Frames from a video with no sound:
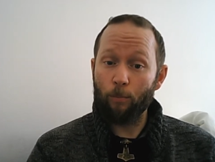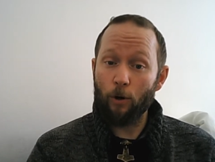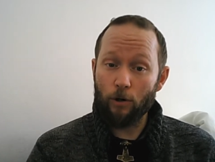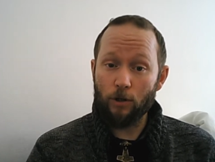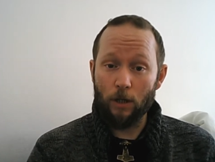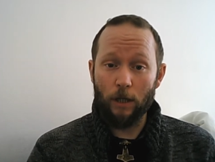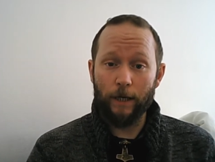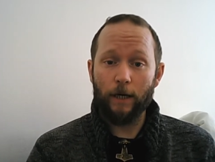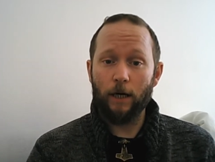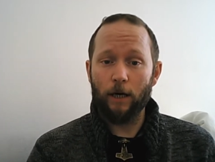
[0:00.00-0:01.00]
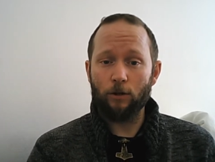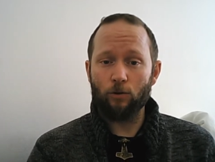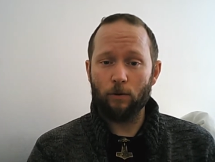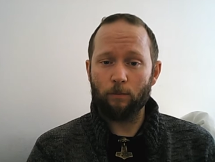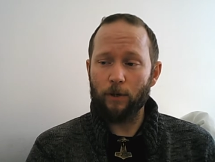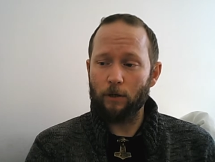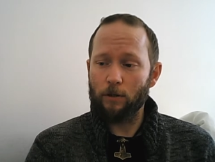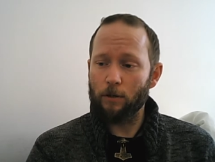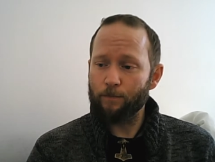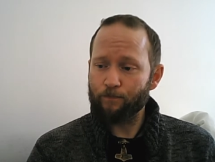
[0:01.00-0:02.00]
personally, uh, Jordan
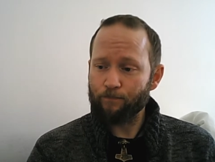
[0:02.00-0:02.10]
Peterson,